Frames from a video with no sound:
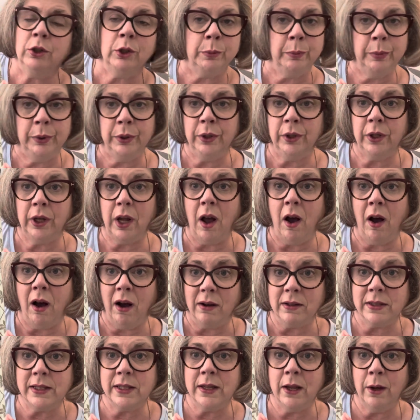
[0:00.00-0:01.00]
book
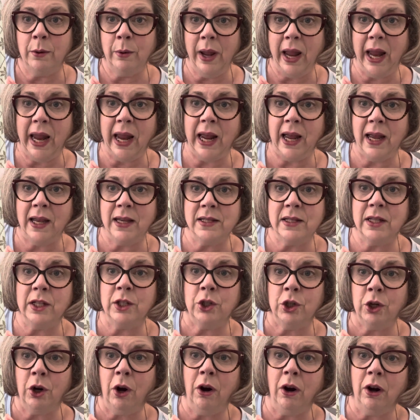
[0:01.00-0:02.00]
also has the
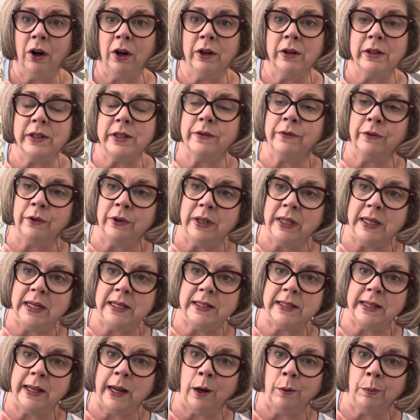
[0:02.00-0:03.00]
charts for
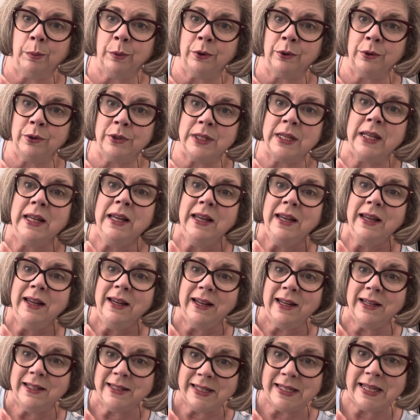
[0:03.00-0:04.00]
these samplers
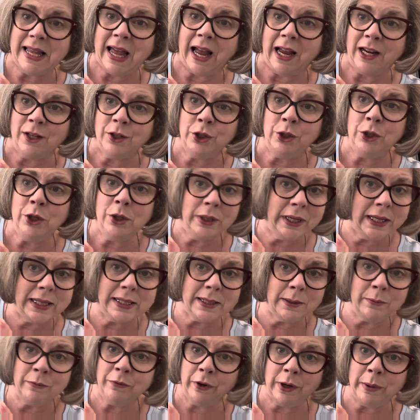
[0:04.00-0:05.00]
inside. So you'll get
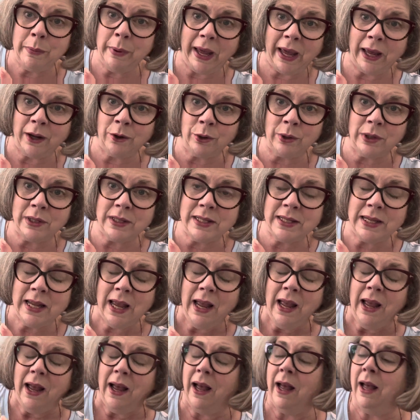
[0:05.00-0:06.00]
some free patterns
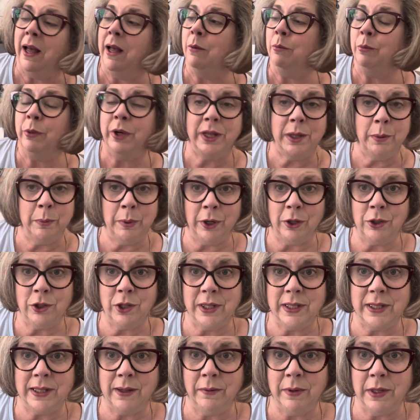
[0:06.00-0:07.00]
with the
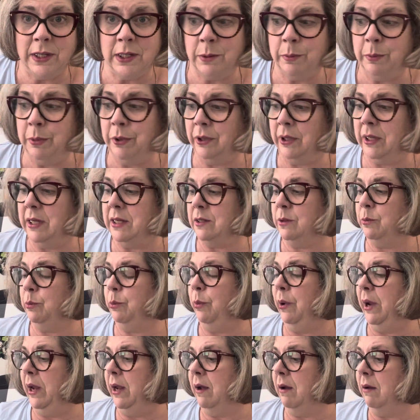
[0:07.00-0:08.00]
purchase of this book as
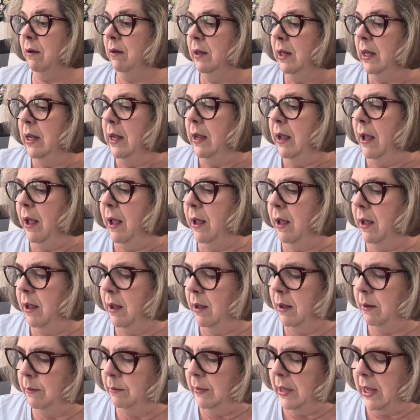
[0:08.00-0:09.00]
well.
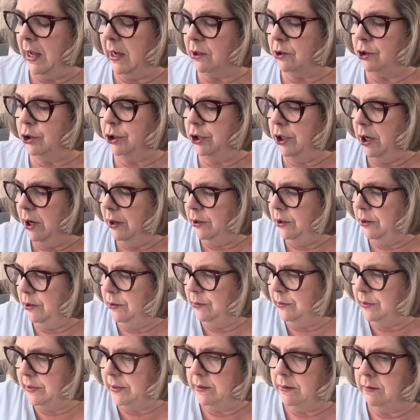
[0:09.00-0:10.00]
I'll show
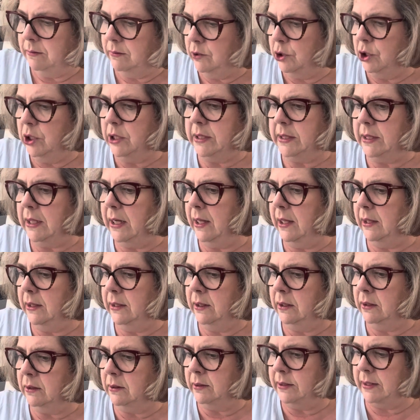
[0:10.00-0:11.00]
you just a
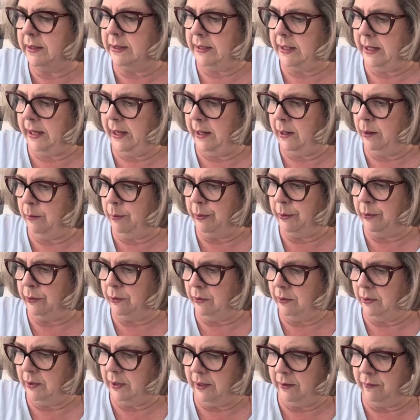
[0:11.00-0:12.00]
little
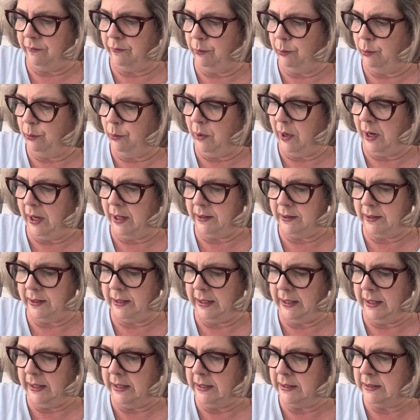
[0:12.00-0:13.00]
sample of what
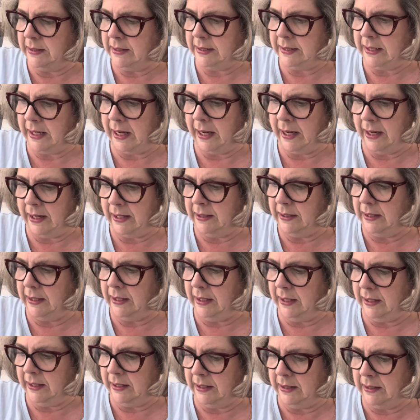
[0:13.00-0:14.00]
the inside
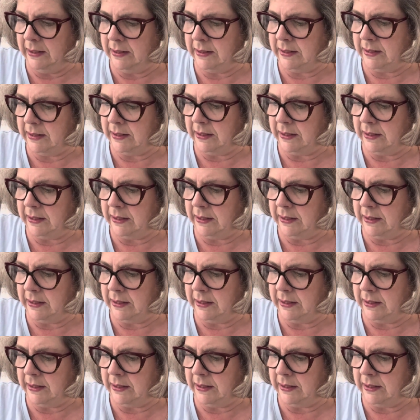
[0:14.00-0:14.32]
is